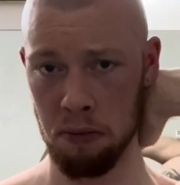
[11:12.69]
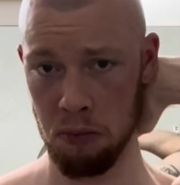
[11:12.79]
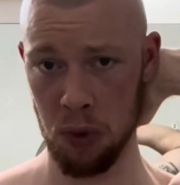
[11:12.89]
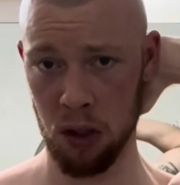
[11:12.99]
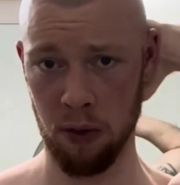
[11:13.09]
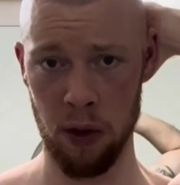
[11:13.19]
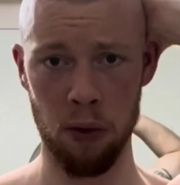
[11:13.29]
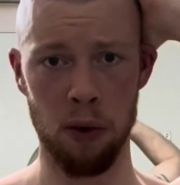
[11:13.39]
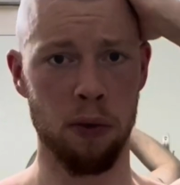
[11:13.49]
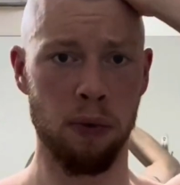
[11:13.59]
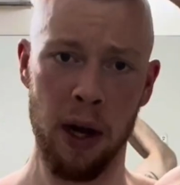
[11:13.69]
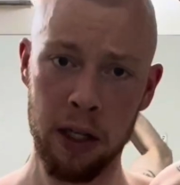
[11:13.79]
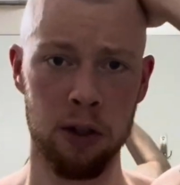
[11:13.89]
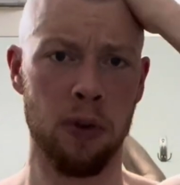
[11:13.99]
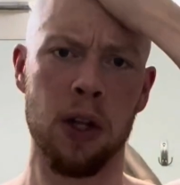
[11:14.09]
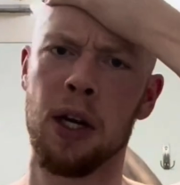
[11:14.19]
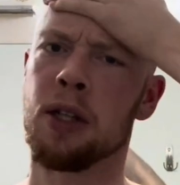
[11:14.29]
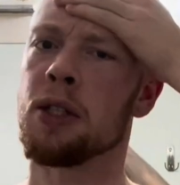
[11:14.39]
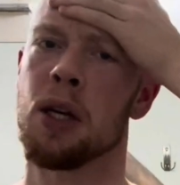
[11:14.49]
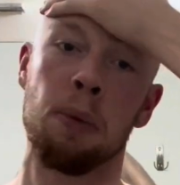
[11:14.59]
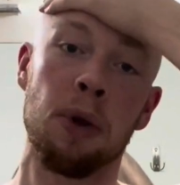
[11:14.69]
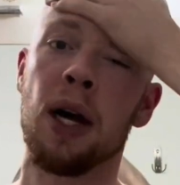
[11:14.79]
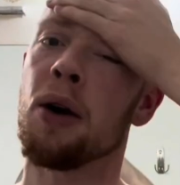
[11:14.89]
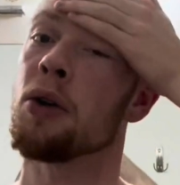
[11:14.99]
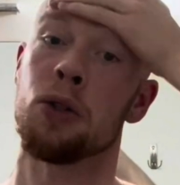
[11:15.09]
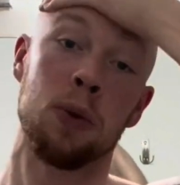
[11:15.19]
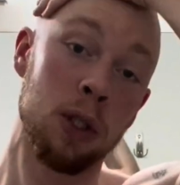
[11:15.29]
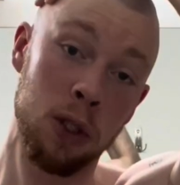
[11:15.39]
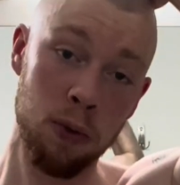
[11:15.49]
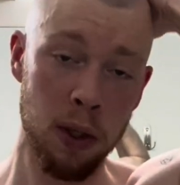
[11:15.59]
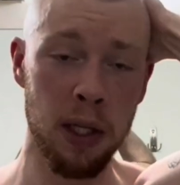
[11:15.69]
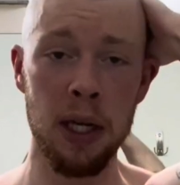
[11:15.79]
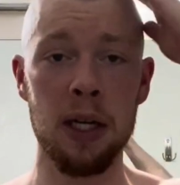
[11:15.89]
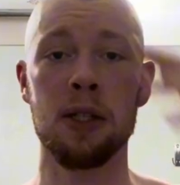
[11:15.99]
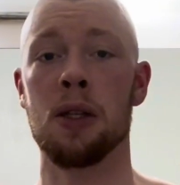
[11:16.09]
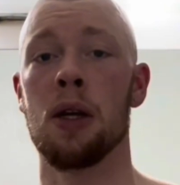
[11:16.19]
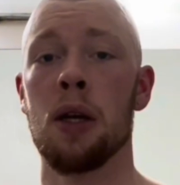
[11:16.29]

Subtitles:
just feel refreshed for the next couple hours, which is really nice.